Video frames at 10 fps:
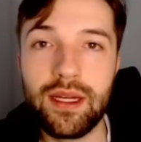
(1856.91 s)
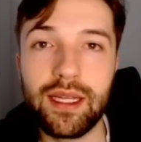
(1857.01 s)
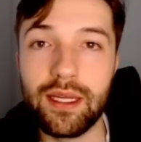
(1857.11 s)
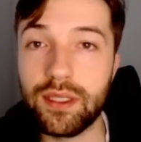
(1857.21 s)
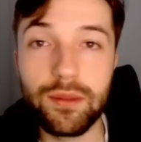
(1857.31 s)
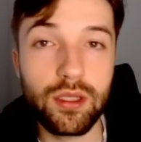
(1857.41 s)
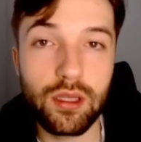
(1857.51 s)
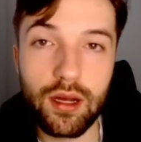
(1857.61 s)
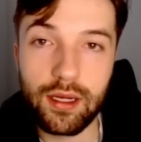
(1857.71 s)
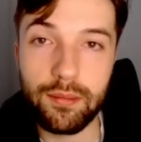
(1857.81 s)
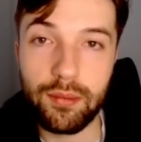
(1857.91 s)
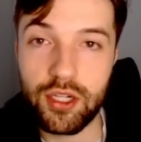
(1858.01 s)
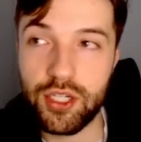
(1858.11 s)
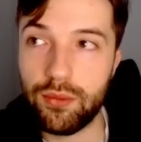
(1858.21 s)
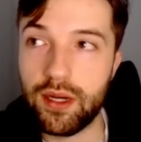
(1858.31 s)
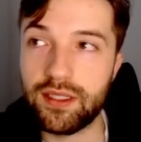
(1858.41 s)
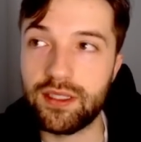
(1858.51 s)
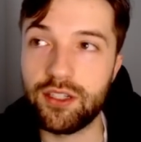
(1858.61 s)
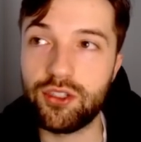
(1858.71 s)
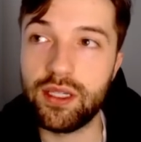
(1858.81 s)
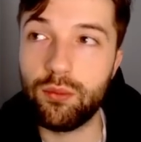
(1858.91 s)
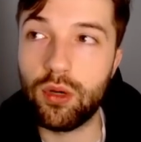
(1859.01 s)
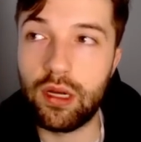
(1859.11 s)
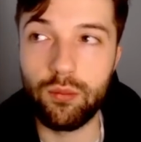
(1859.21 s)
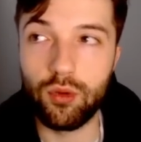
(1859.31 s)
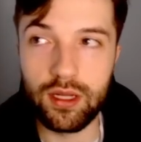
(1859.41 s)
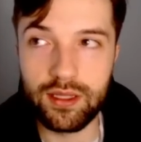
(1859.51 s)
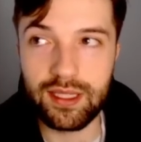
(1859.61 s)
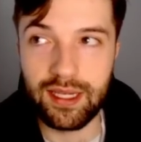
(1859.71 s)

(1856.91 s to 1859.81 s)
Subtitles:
He was able to lock up Rashee Rice essentially in one-on-ones.